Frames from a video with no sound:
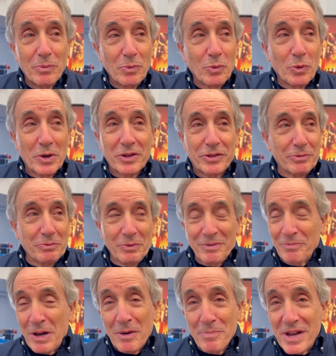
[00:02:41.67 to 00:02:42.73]
with
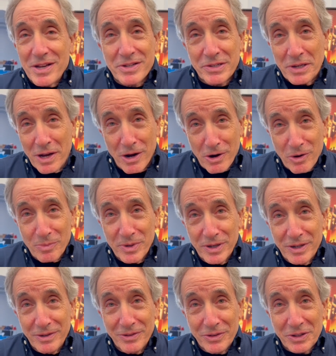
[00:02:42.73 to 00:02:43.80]
amazing harmony
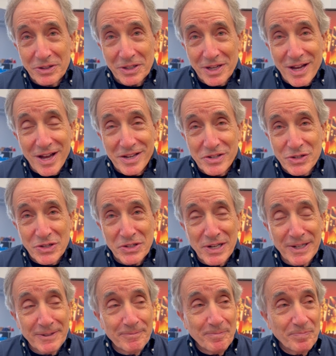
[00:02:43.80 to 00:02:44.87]
that the guys
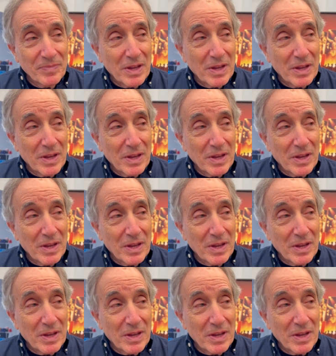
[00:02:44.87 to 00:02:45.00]
sing.